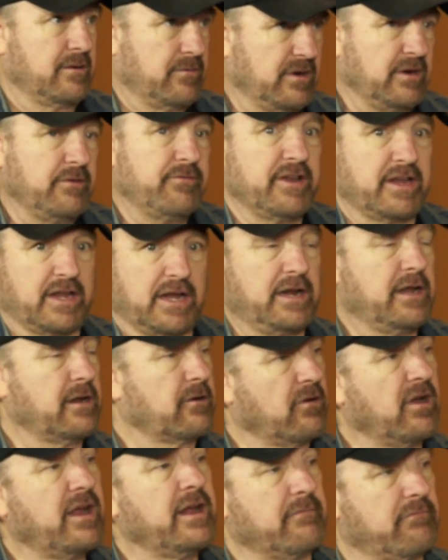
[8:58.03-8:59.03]
well, if I get
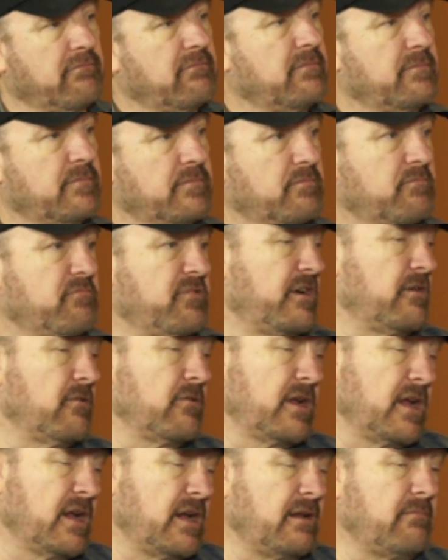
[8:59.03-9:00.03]
it, great. If I
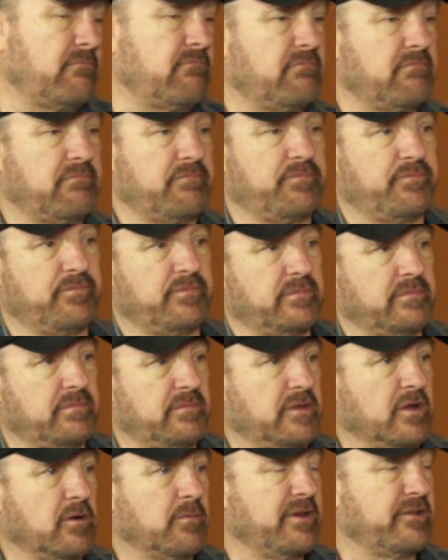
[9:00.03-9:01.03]
don't get it,
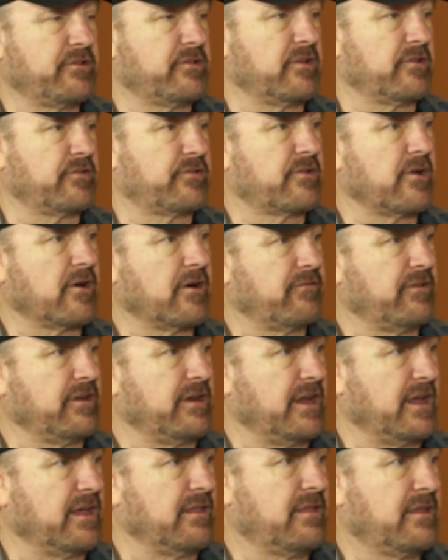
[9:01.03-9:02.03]
nobody's going to starve to
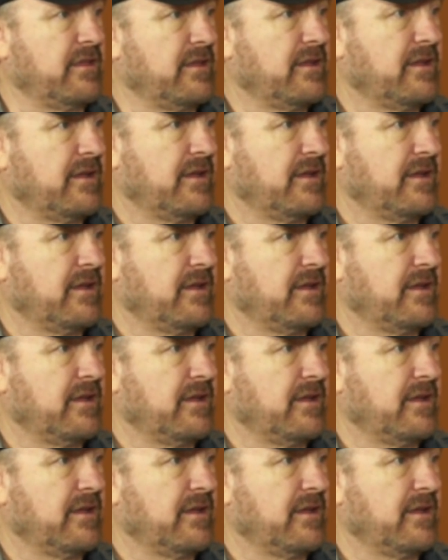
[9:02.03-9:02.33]
death,